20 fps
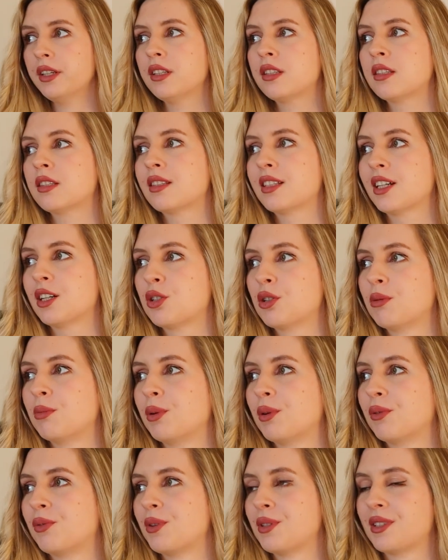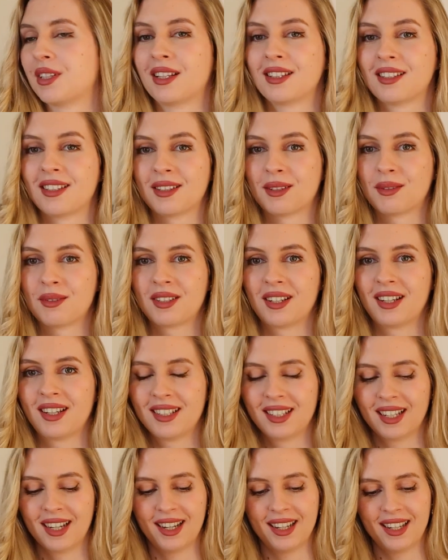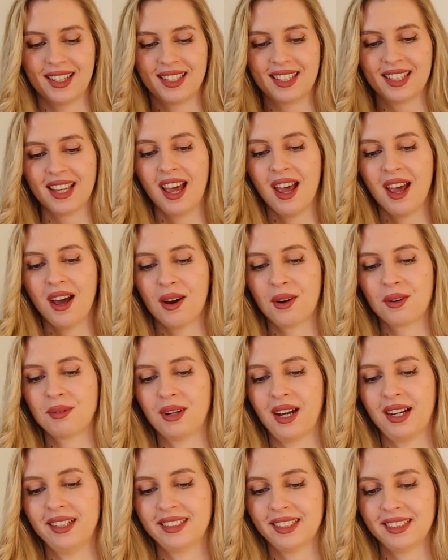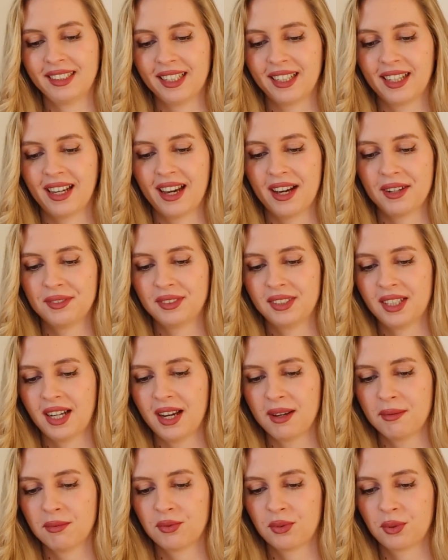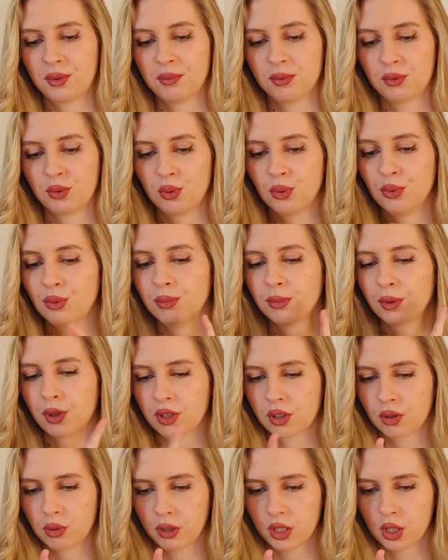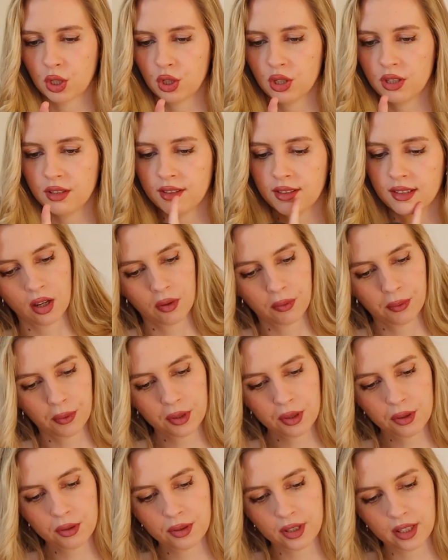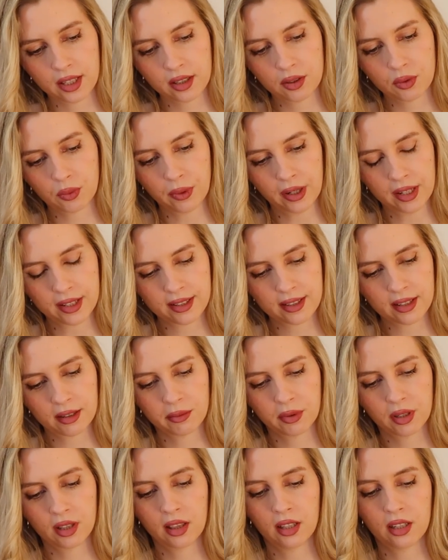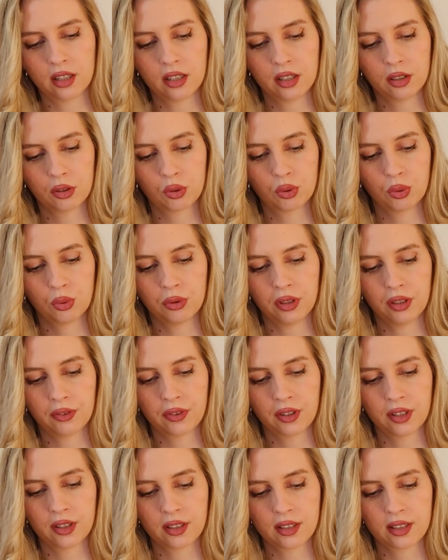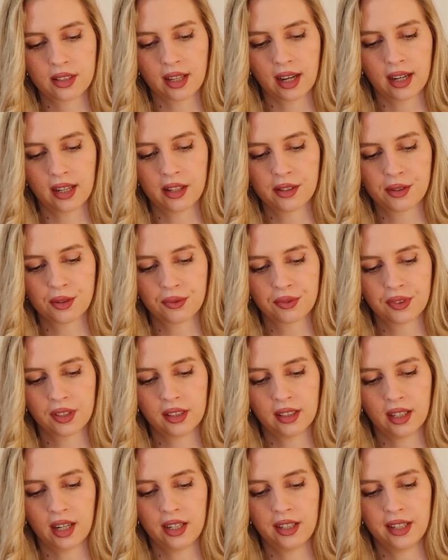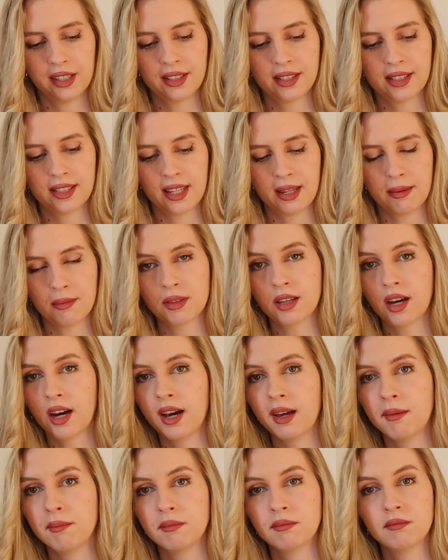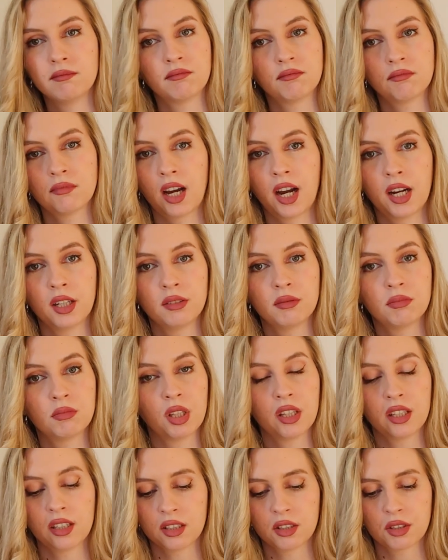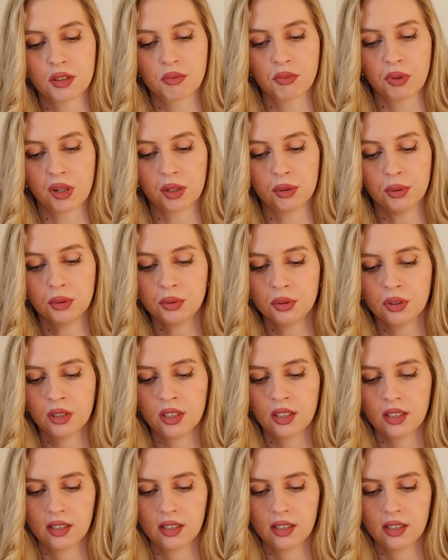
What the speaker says: It's such a beautiful sunset outside, guys. Alright, I think I have time for 2 more questions. What do you think when someone learns 2 different styles of guitar at the same time? I think it's really good.